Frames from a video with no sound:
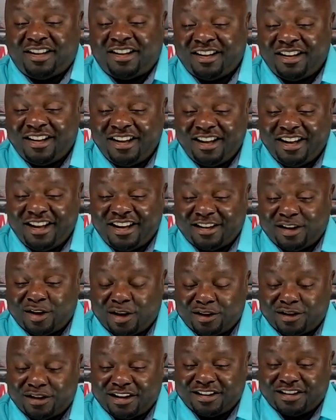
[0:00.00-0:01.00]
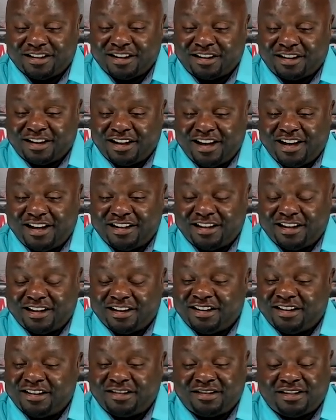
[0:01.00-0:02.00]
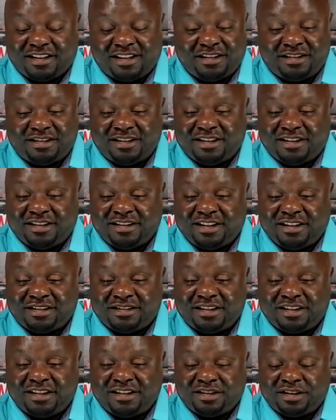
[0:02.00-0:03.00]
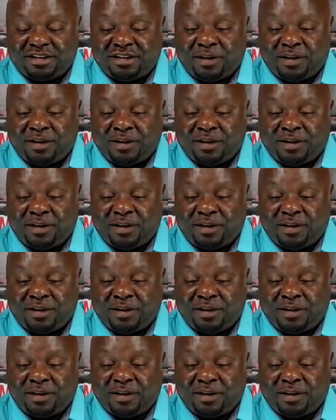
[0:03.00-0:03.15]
it is the thing that it's, it's, a, it's a